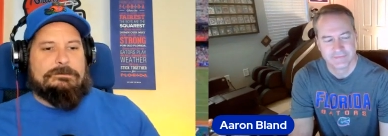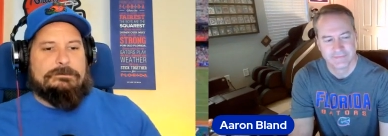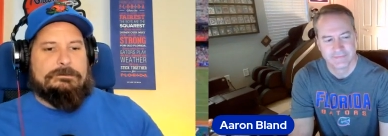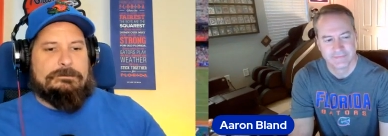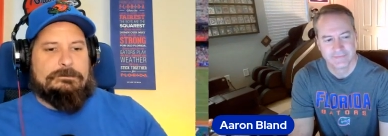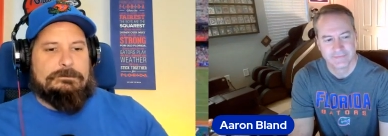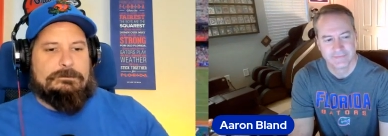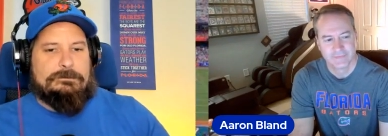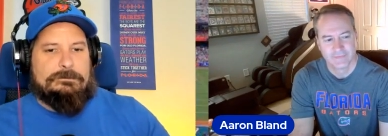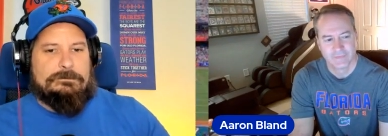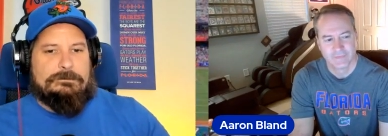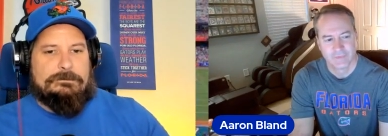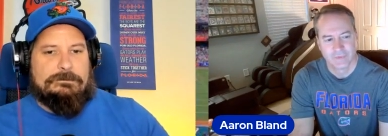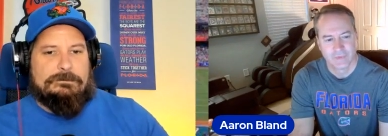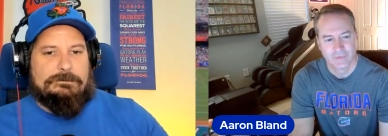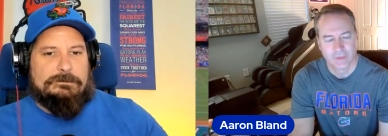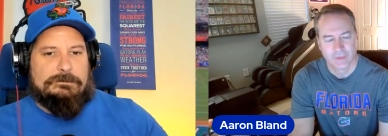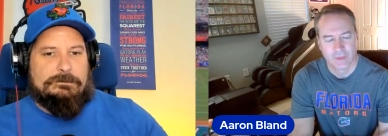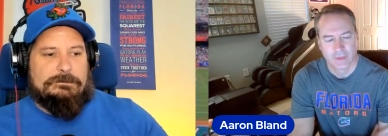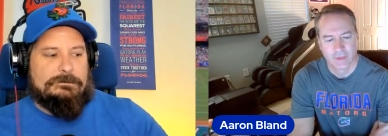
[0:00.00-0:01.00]

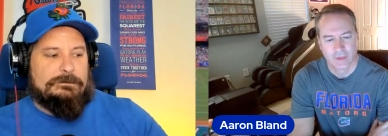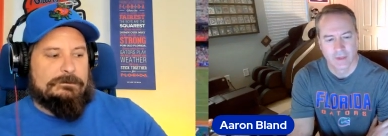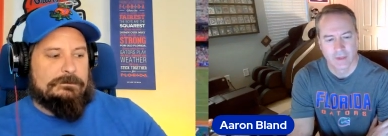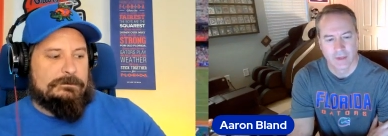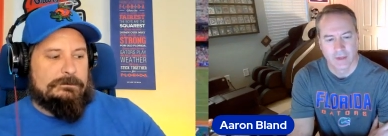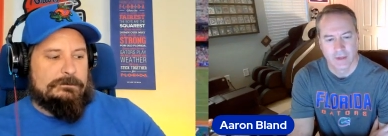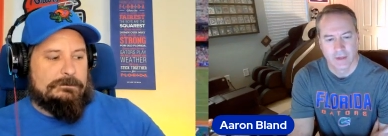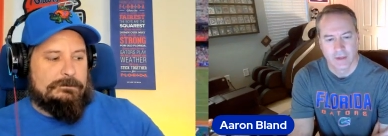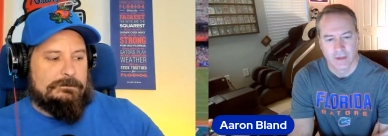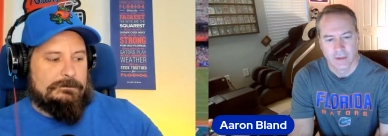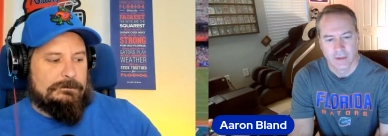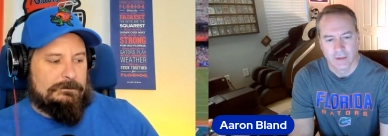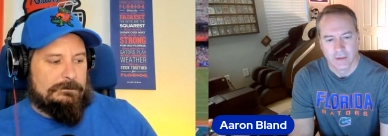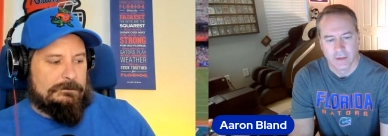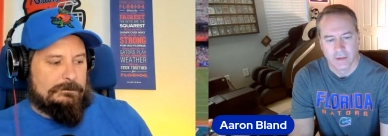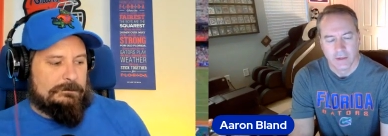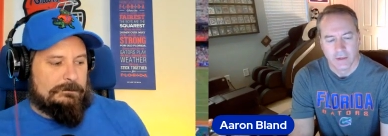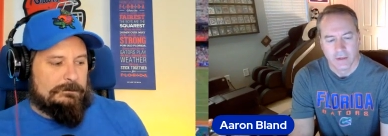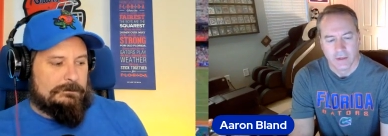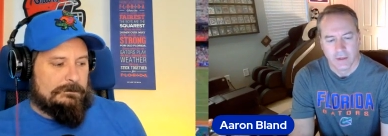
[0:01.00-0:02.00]

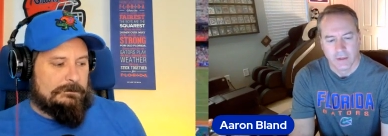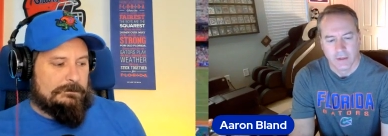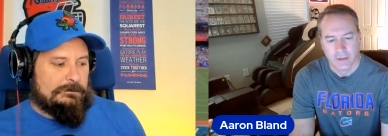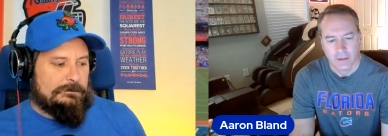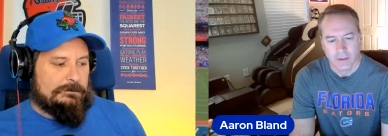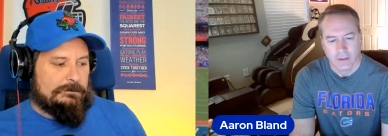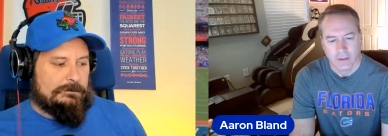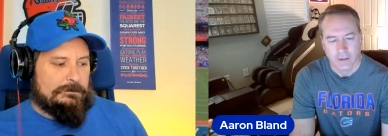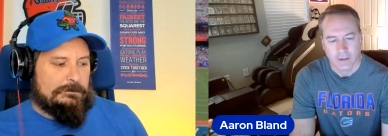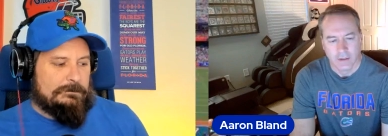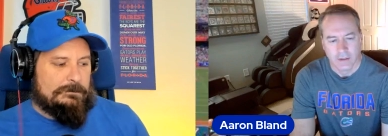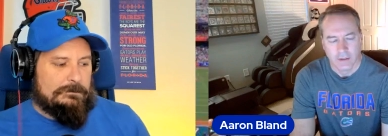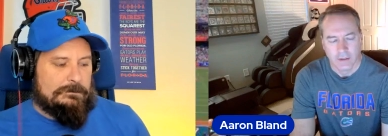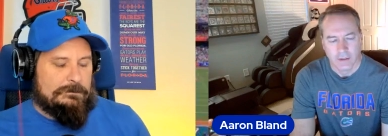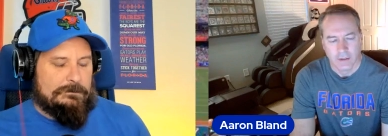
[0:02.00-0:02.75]
(no one is talking)